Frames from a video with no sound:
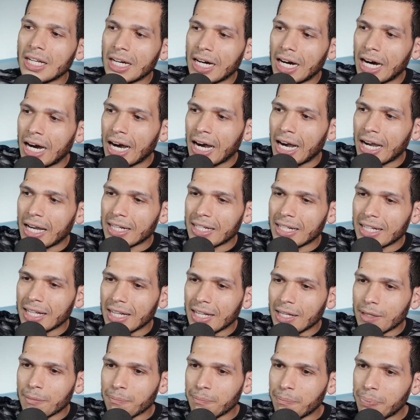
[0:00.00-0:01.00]
on
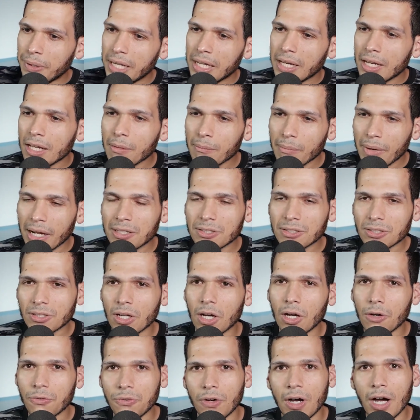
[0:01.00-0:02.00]
beating
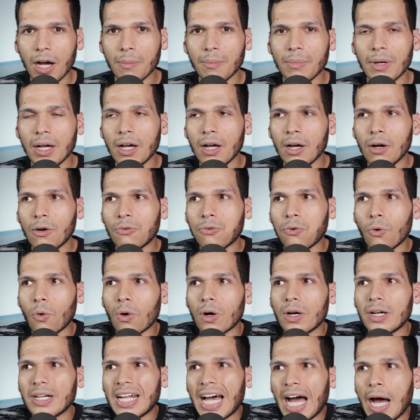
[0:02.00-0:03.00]
myself up
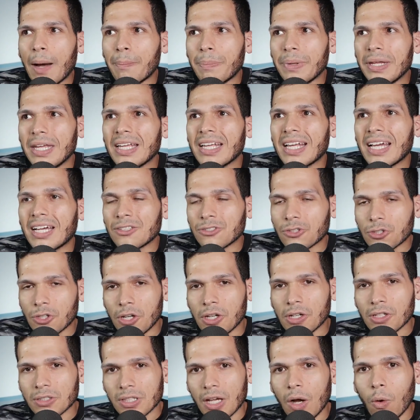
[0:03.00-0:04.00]
for not being as
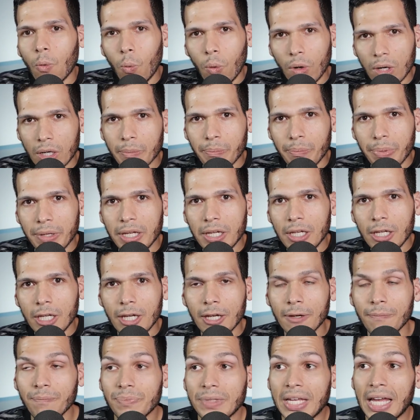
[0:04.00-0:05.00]
good as I want to be,
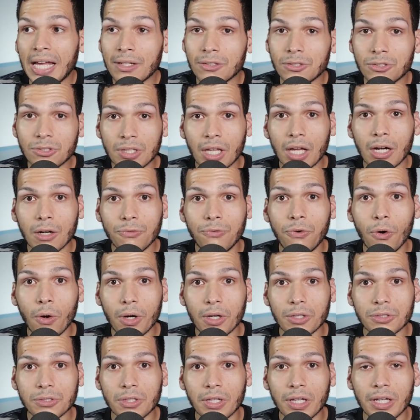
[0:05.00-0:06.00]
instead of
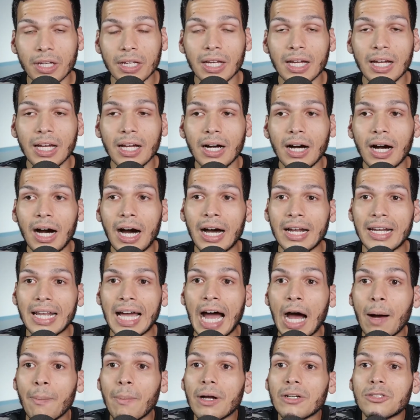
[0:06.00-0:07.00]
focusing on
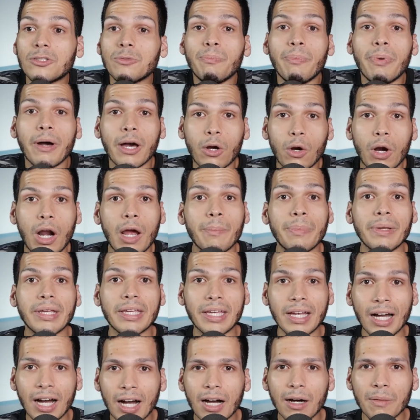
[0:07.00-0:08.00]
how much better I
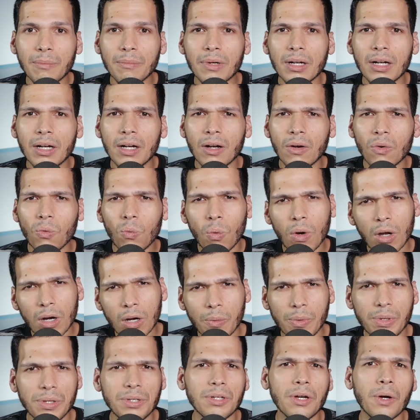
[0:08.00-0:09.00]
become, what are
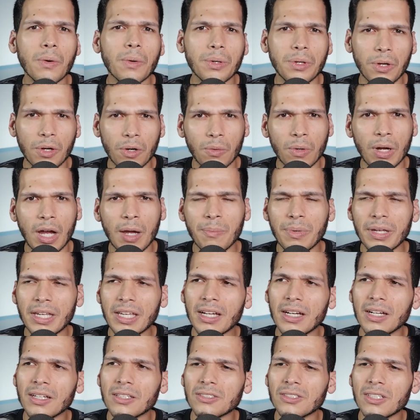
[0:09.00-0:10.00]
we doing here, right?
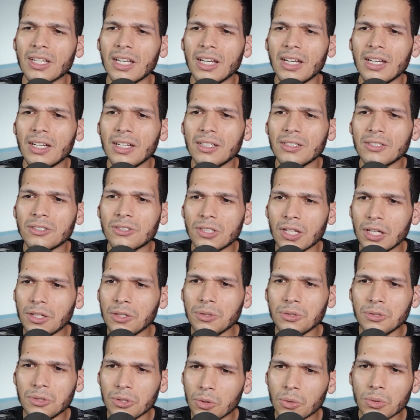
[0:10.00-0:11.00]
Because say
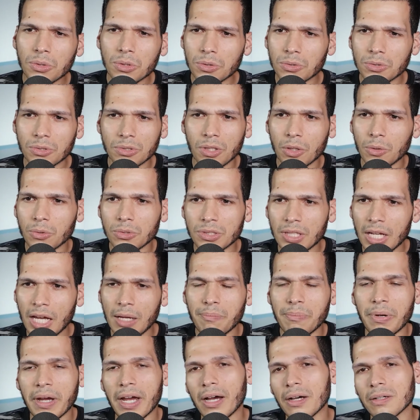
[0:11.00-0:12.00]
you do lose those 10
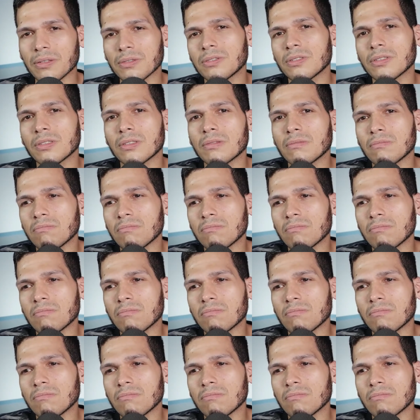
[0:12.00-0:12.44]
pounds.